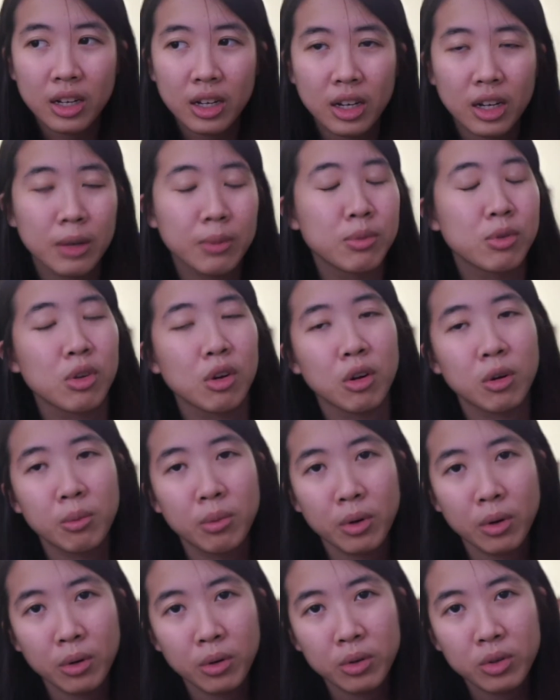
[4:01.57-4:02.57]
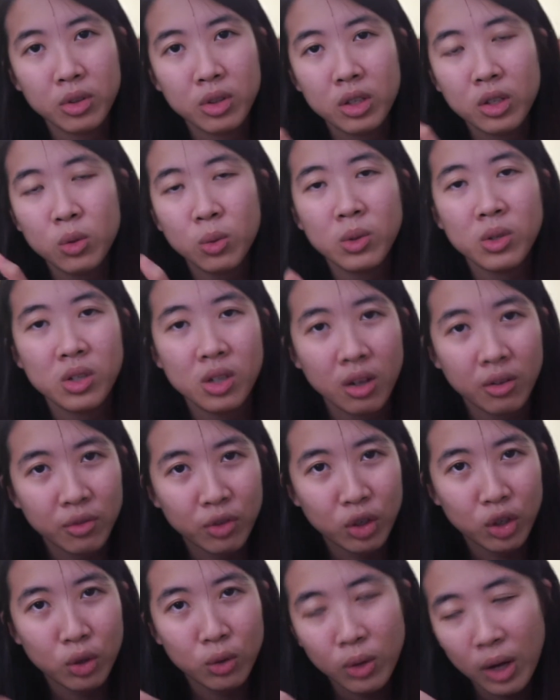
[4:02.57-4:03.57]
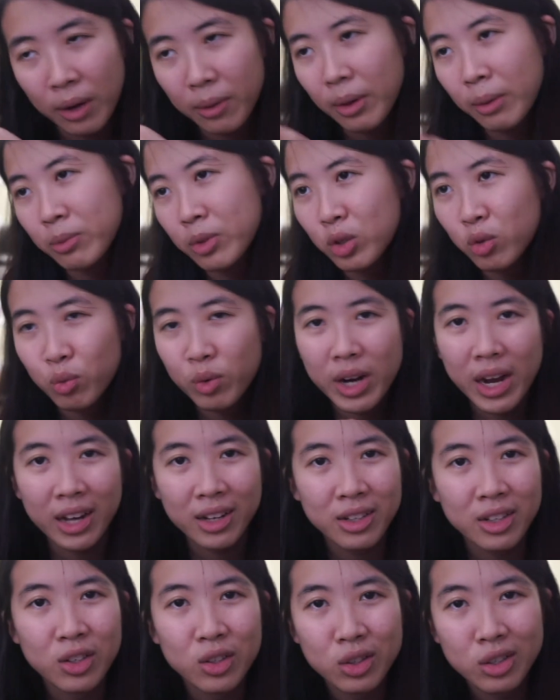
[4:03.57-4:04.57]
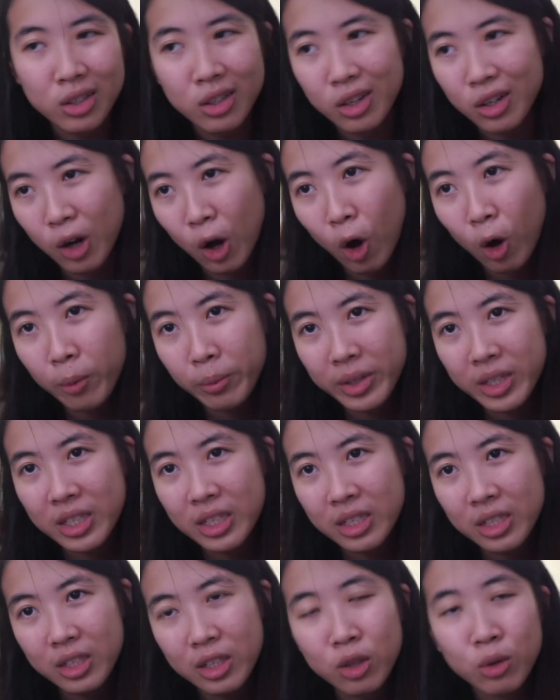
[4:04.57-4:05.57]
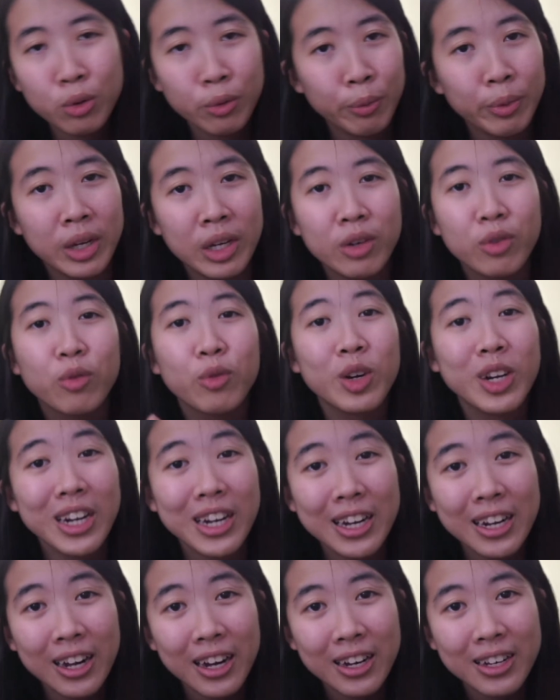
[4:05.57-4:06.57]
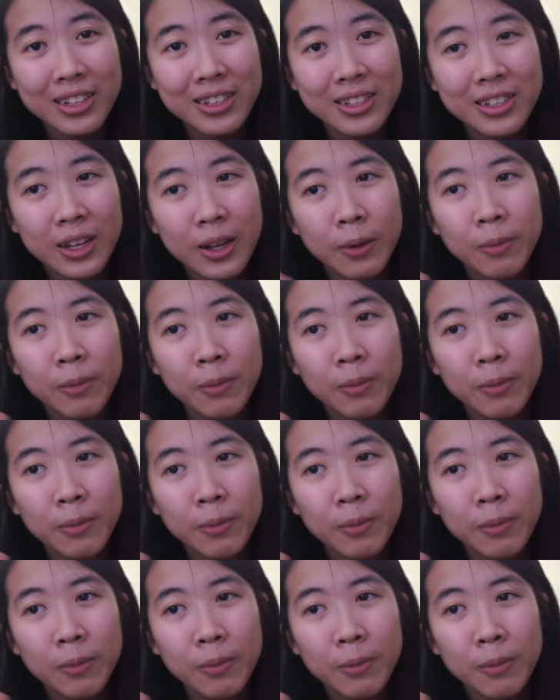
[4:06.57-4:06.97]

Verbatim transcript: I'm sorry bro, this one's not for you. I'm just reacting to your comment. You were being really nice.